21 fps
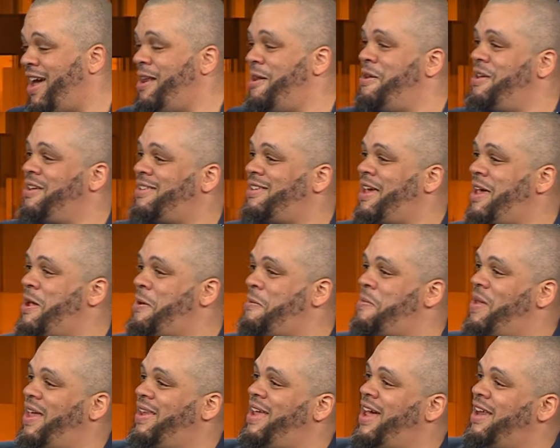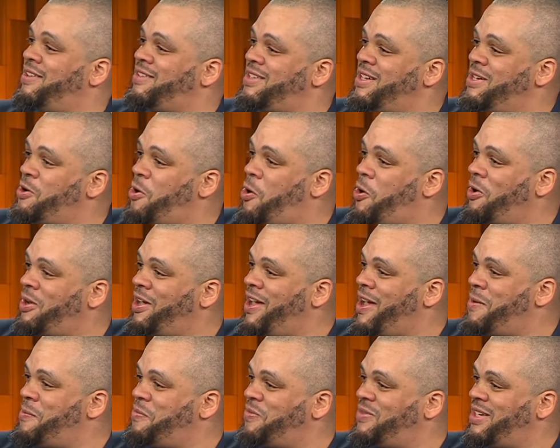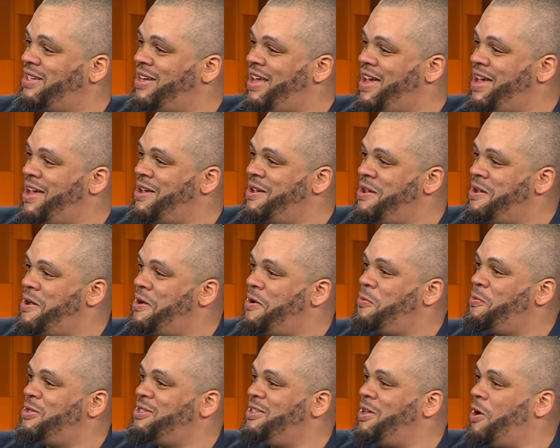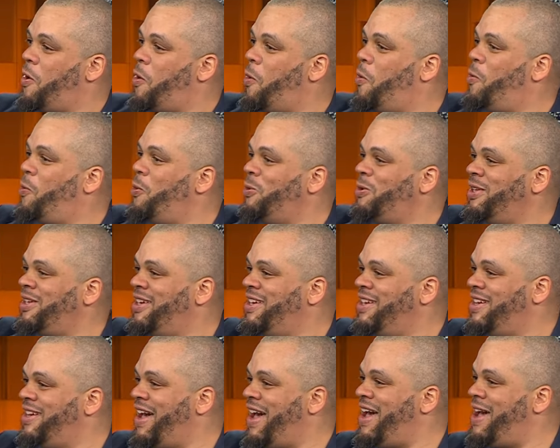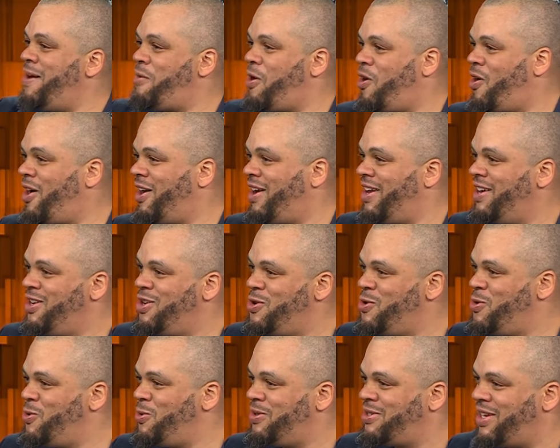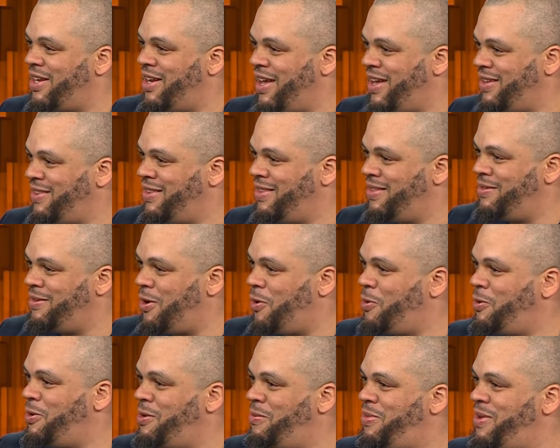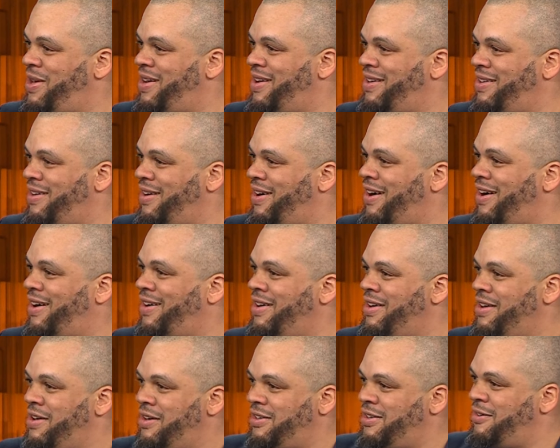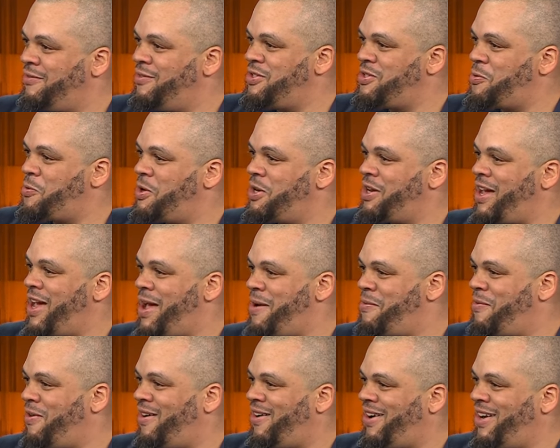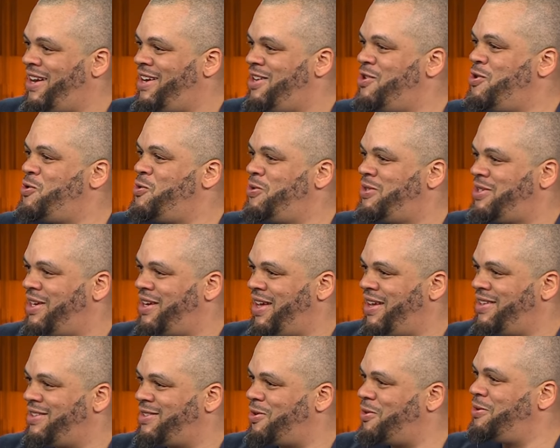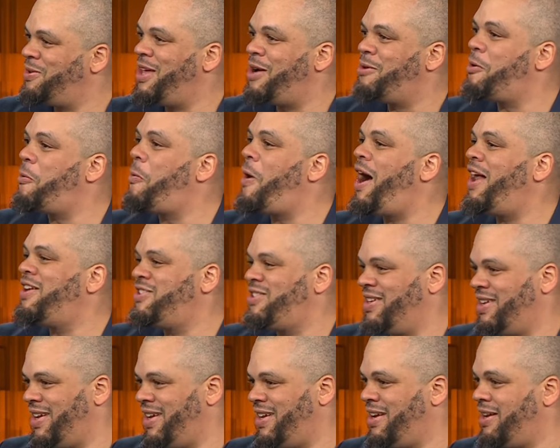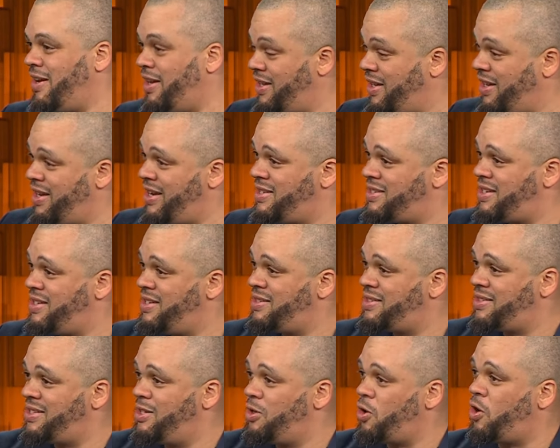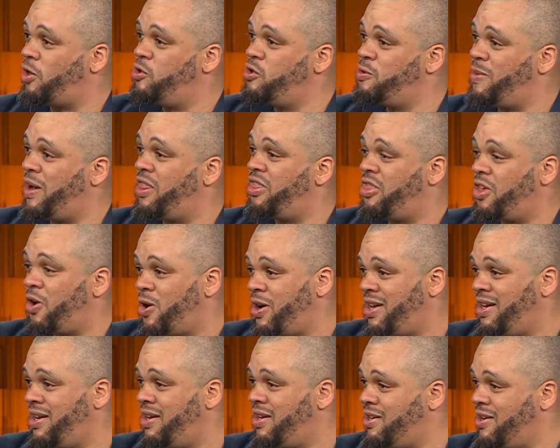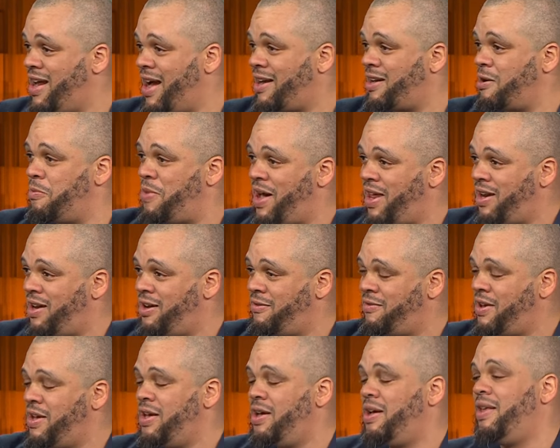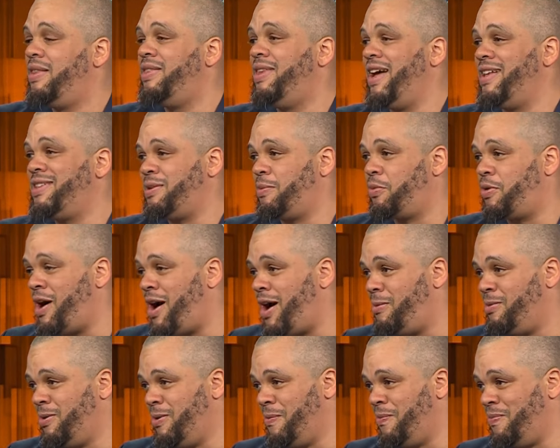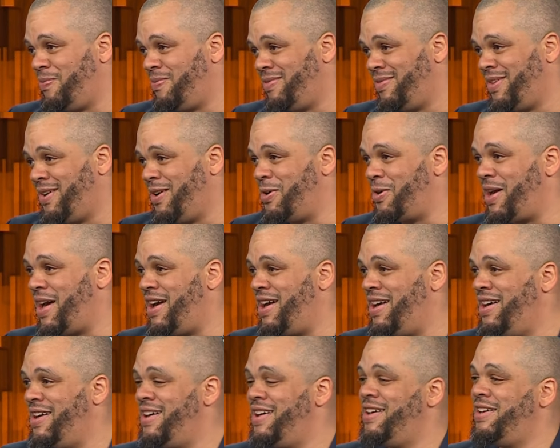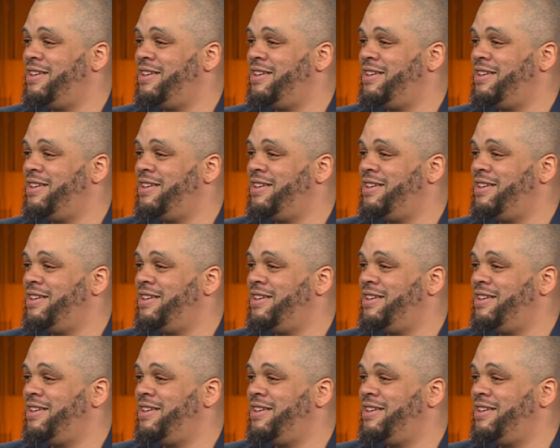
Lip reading: And this game and that Seton Hall game today was the only game on at noon today. The only big Division I game on at noon today. So they were watching. And then they see Seton Hall lose by 30. You're not competitive. That's a problem. Okay?